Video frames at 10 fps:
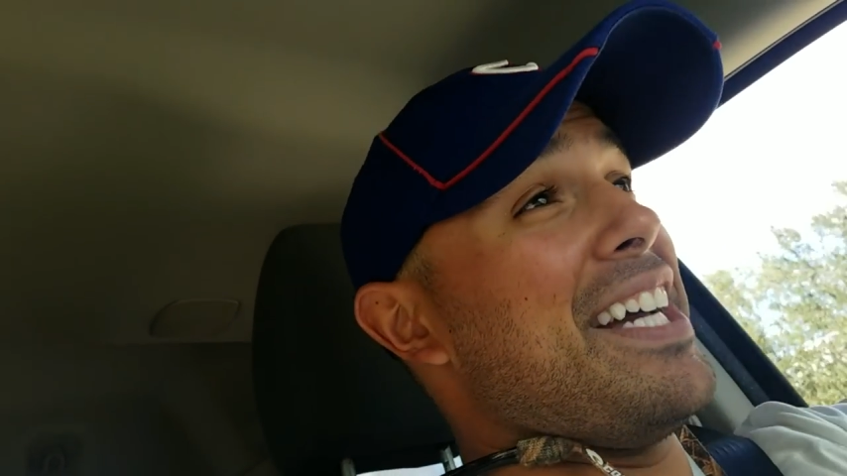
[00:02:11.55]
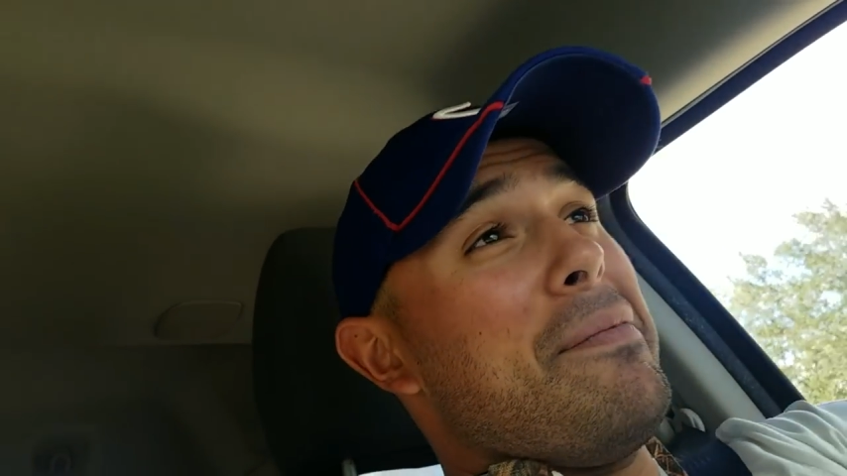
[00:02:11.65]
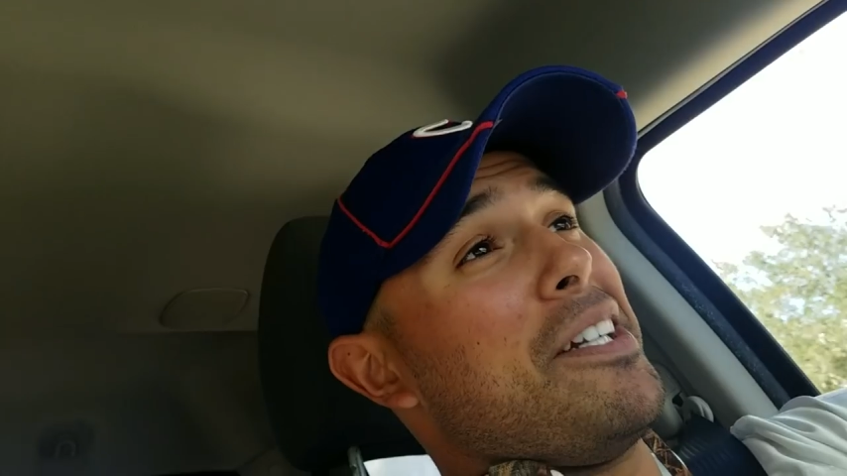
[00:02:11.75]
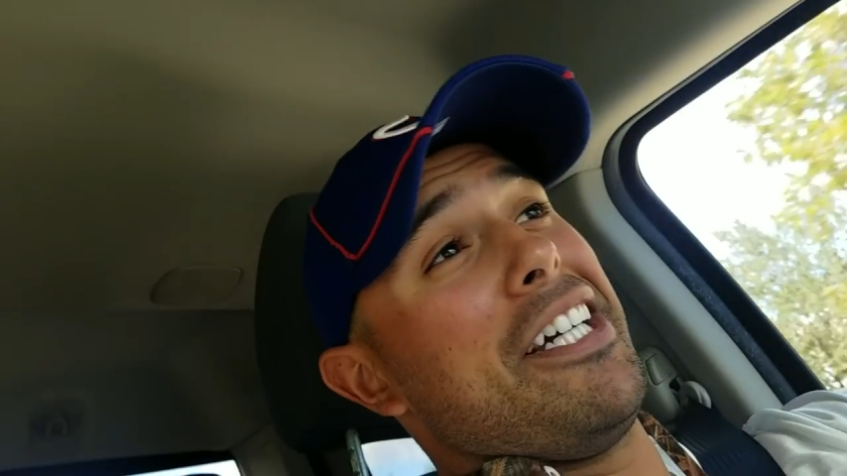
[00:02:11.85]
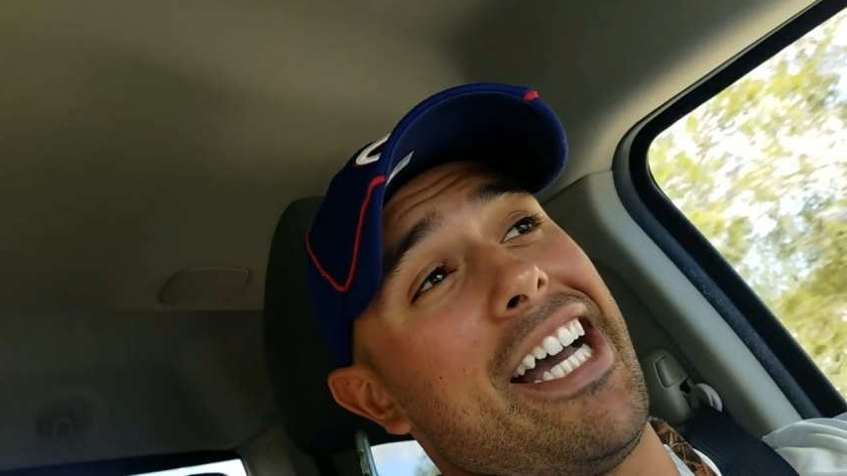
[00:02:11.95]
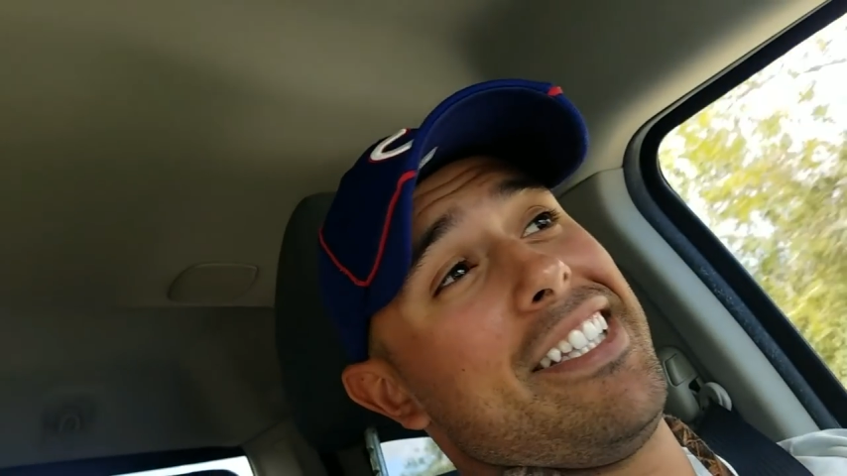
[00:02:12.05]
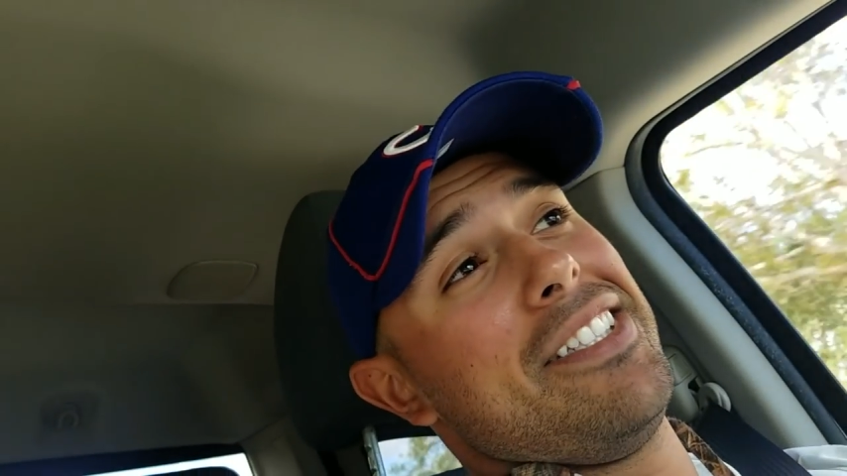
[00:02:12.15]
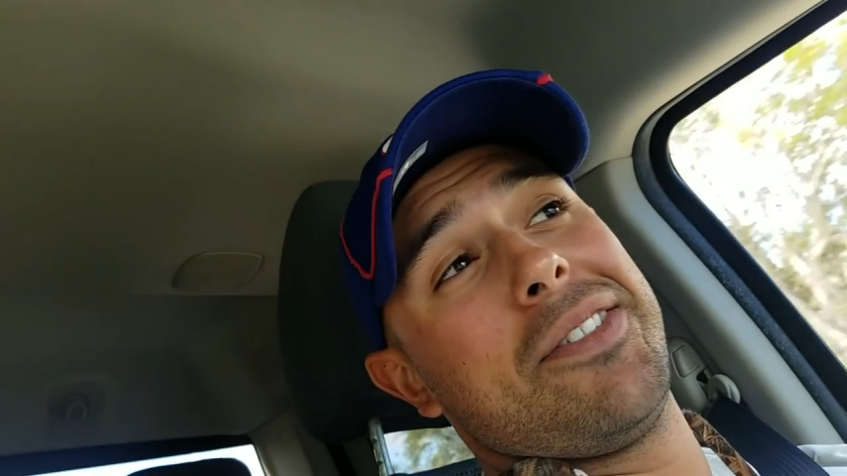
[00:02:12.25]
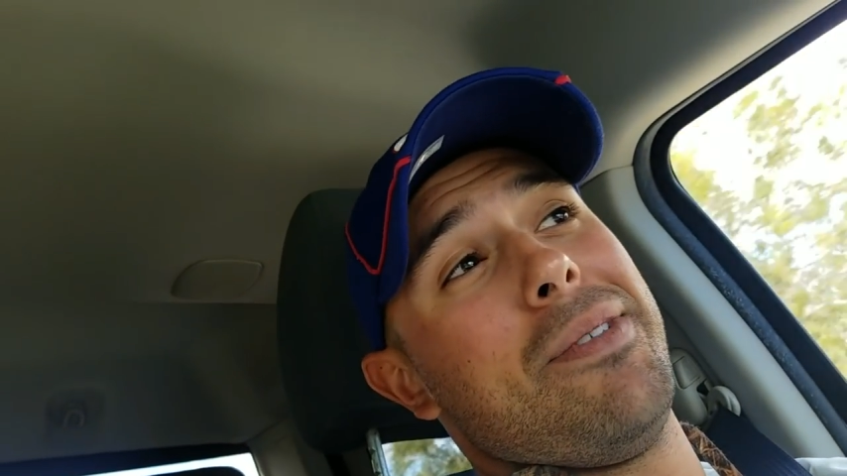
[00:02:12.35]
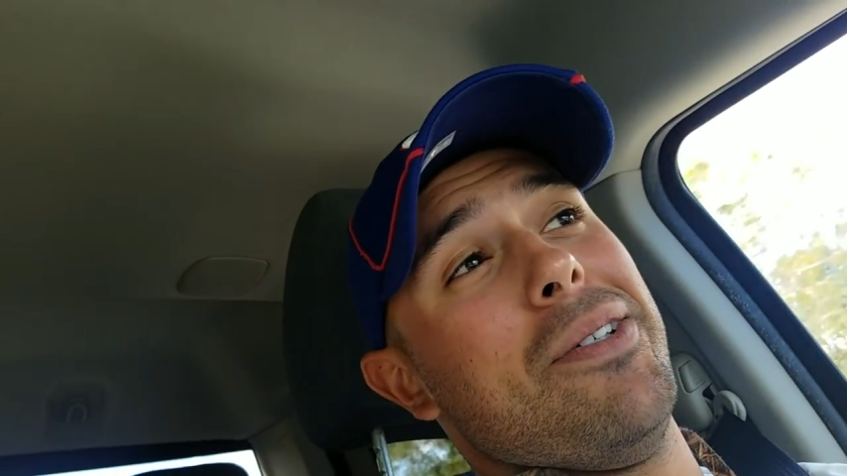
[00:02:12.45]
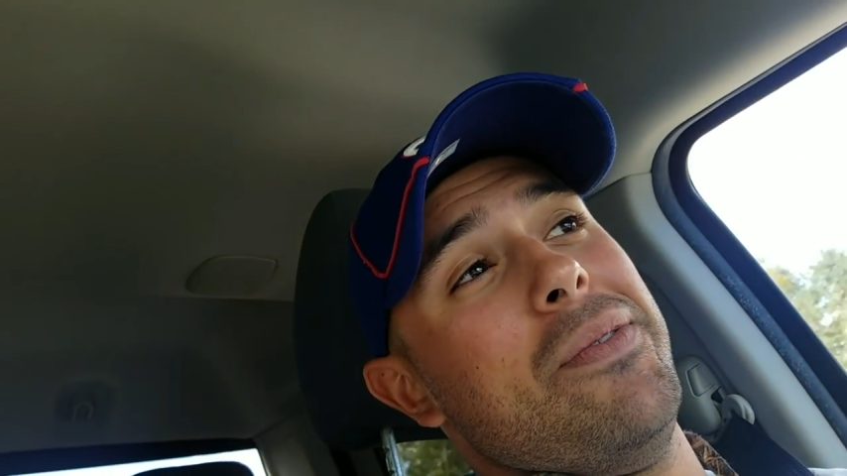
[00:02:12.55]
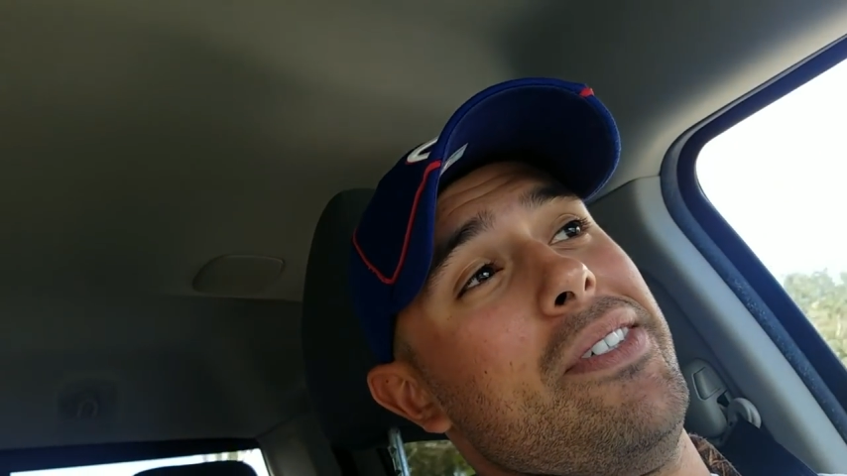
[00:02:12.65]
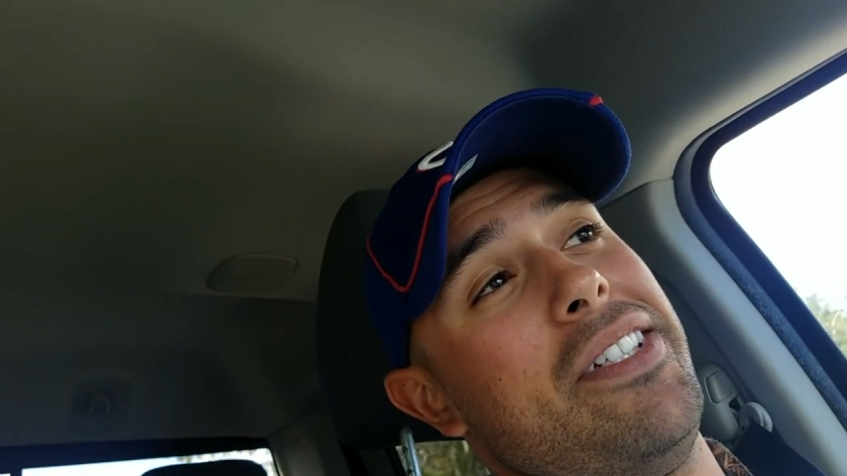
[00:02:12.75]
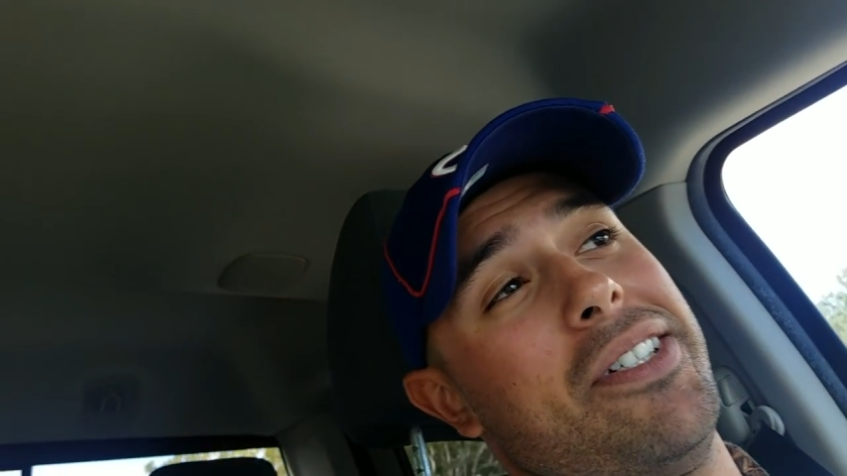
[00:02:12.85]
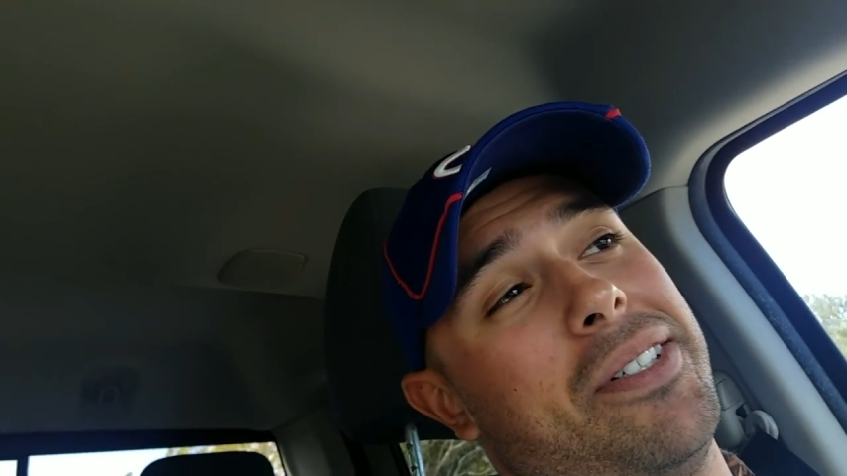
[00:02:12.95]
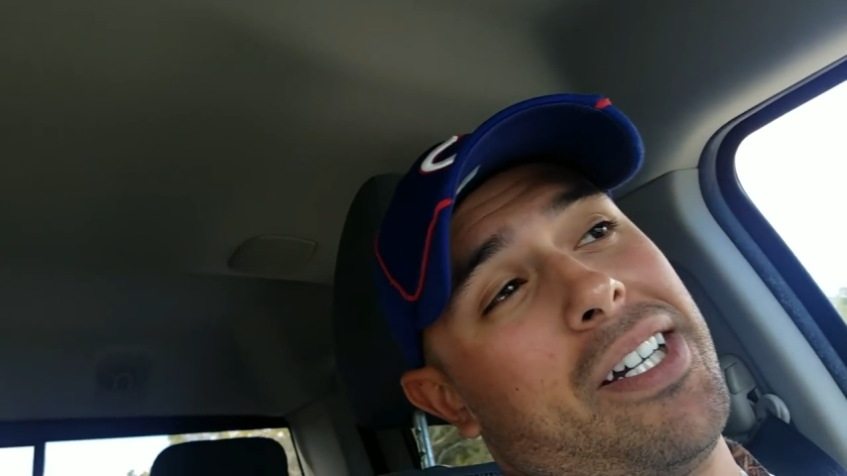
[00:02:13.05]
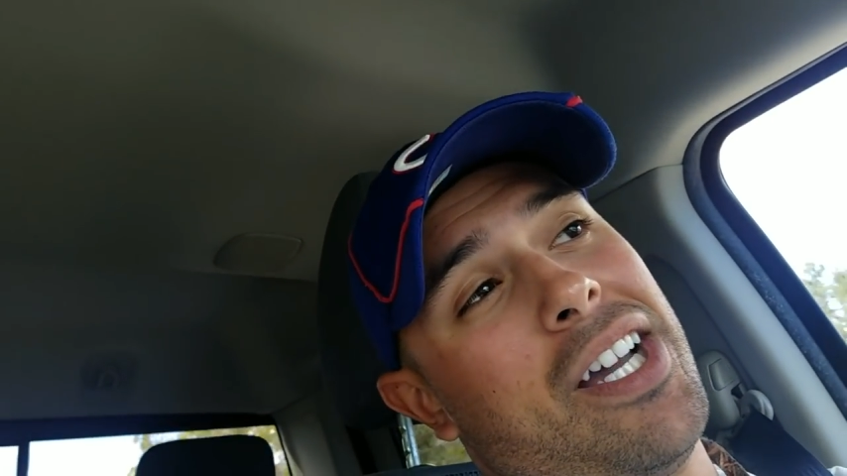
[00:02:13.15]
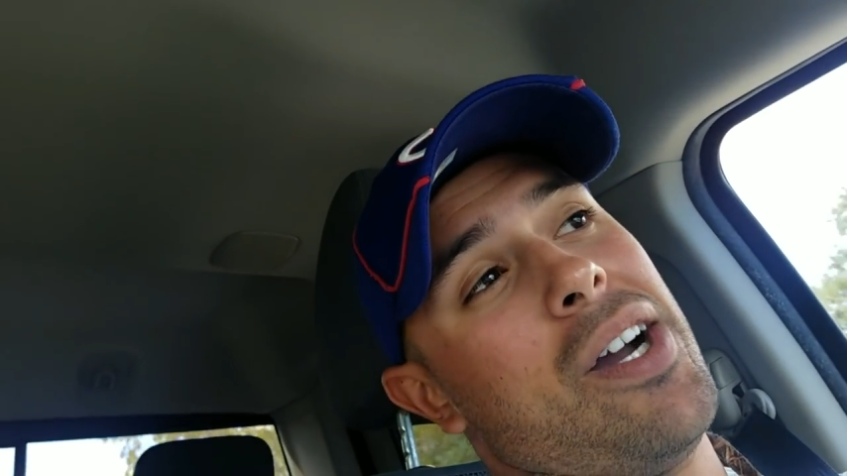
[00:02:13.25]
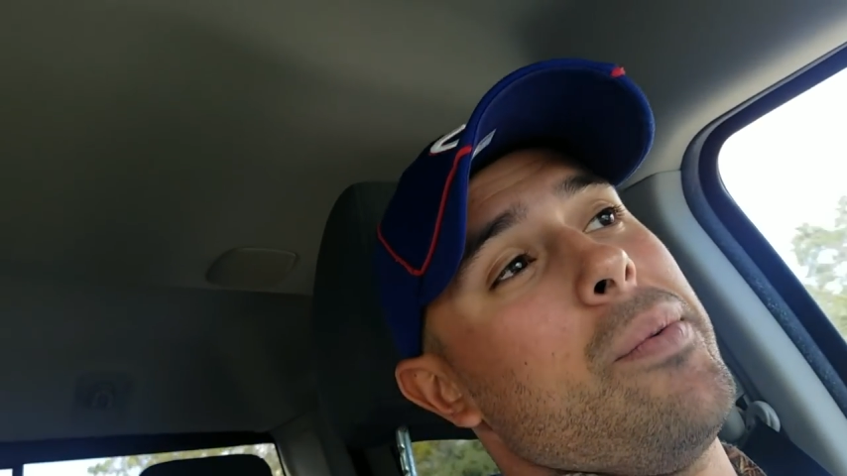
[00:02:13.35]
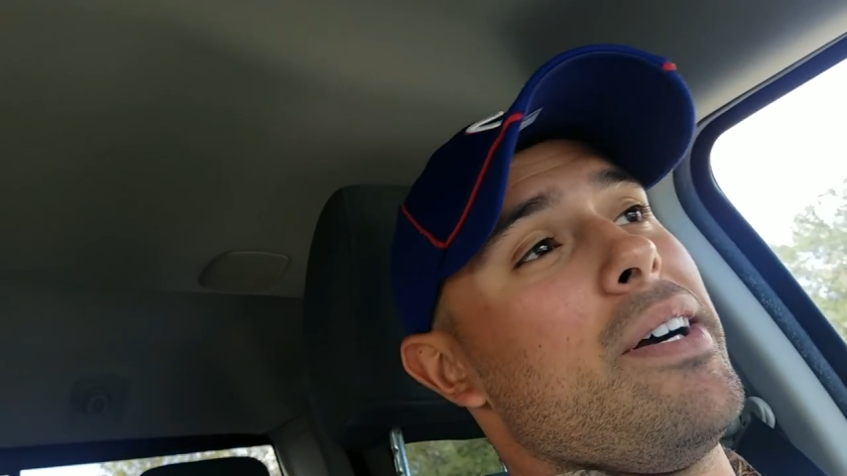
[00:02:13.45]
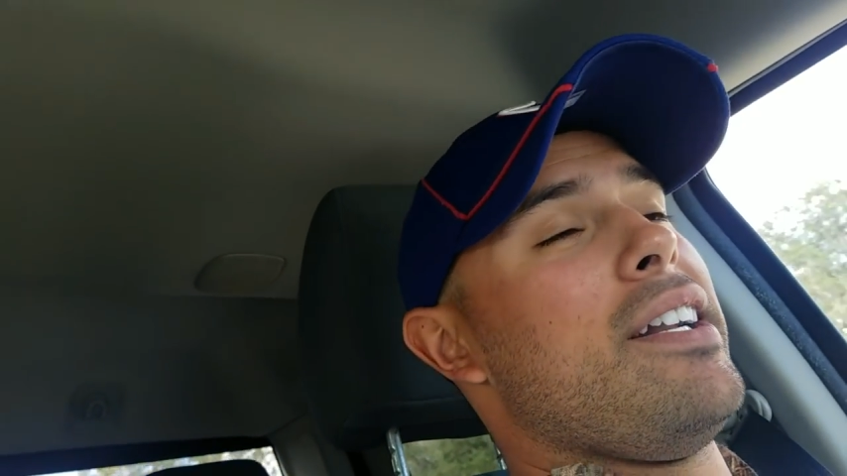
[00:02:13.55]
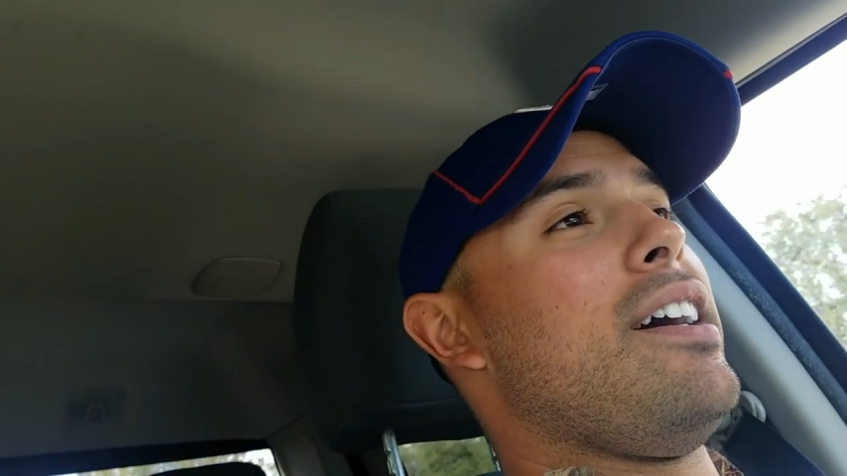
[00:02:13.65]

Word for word: I'm gonna add this to my own video. Why